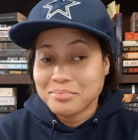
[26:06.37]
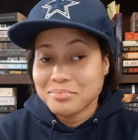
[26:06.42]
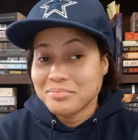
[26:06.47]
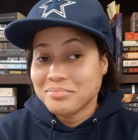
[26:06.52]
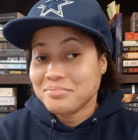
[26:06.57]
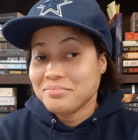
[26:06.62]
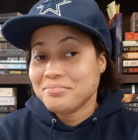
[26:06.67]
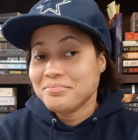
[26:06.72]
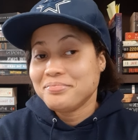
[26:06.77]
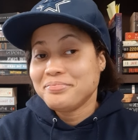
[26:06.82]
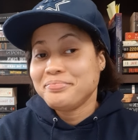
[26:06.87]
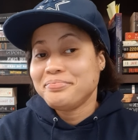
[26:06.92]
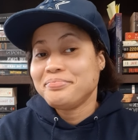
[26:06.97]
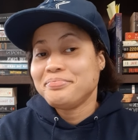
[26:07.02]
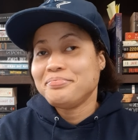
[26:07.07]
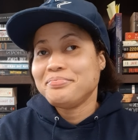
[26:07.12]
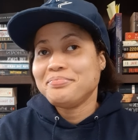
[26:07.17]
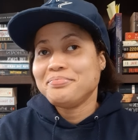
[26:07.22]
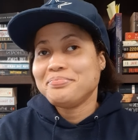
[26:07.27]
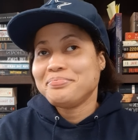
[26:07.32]

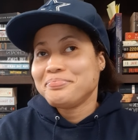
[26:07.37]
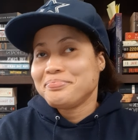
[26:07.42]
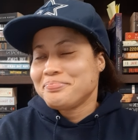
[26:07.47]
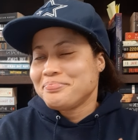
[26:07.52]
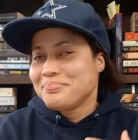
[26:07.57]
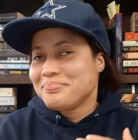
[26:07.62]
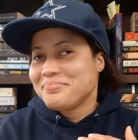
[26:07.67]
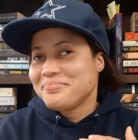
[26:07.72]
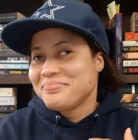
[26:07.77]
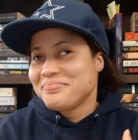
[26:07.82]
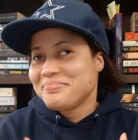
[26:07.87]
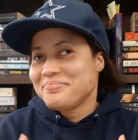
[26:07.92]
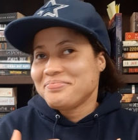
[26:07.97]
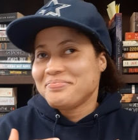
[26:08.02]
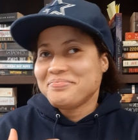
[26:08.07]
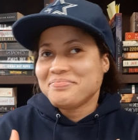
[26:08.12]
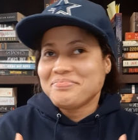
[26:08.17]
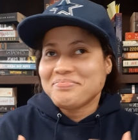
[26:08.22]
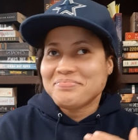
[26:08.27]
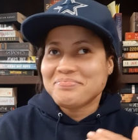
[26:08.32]

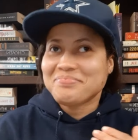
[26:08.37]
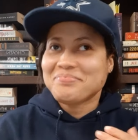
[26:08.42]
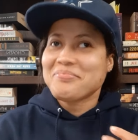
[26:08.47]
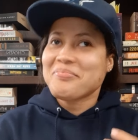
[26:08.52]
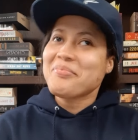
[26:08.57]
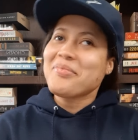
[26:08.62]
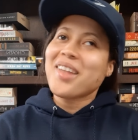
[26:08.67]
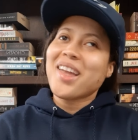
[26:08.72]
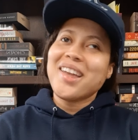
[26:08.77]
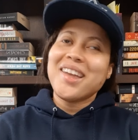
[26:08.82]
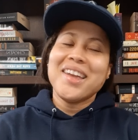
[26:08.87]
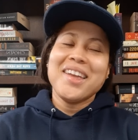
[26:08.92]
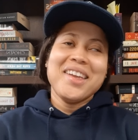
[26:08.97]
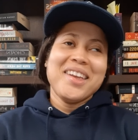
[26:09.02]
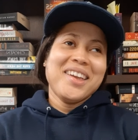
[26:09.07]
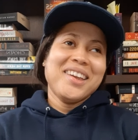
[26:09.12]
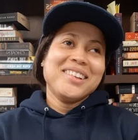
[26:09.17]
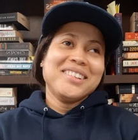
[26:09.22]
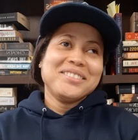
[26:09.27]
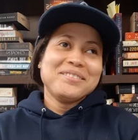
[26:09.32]

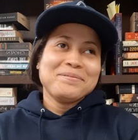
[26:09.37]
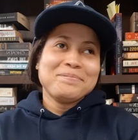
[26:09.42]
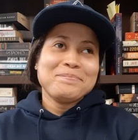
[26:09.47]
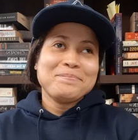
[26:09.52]
(silence)